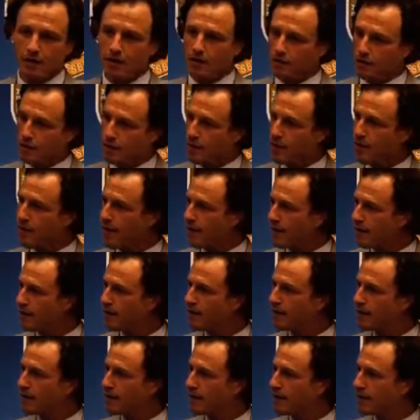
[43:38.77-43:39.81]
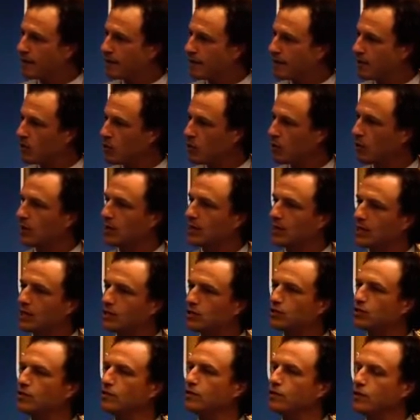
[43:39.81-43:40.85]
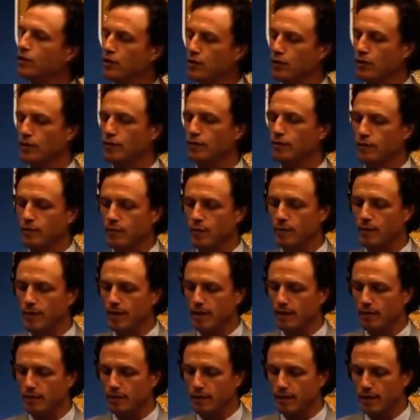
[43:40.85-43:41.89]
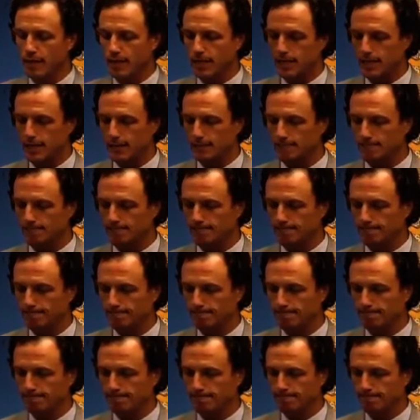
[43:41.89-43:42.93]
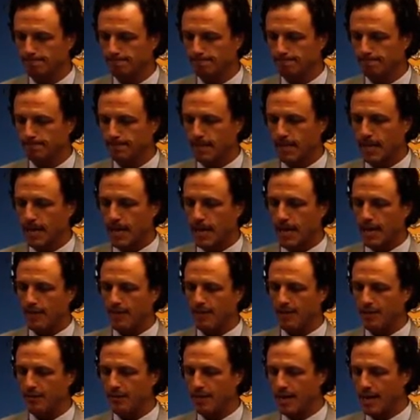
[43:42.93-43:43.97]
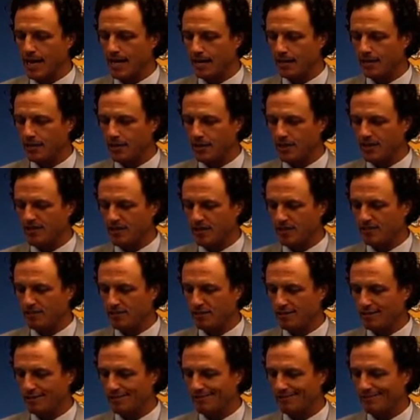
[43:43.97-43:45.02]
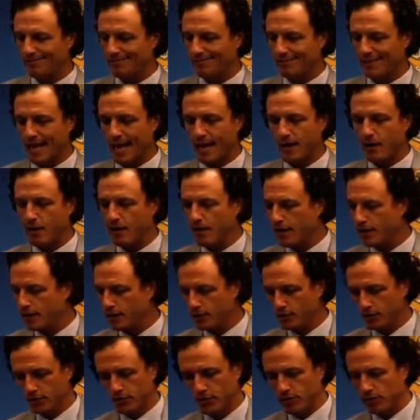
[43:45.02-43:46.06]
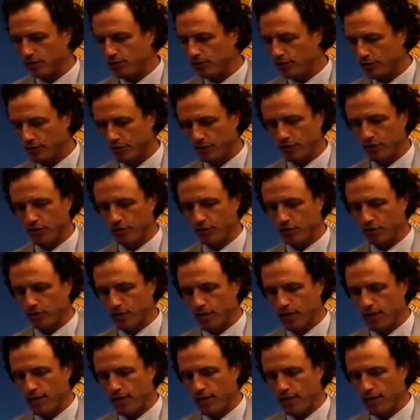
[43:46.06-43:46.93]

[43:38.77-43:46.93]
from the bed of the kidney or leakage of urine from the bed of the kidney. Epidemiology of it, not all that interesting for you,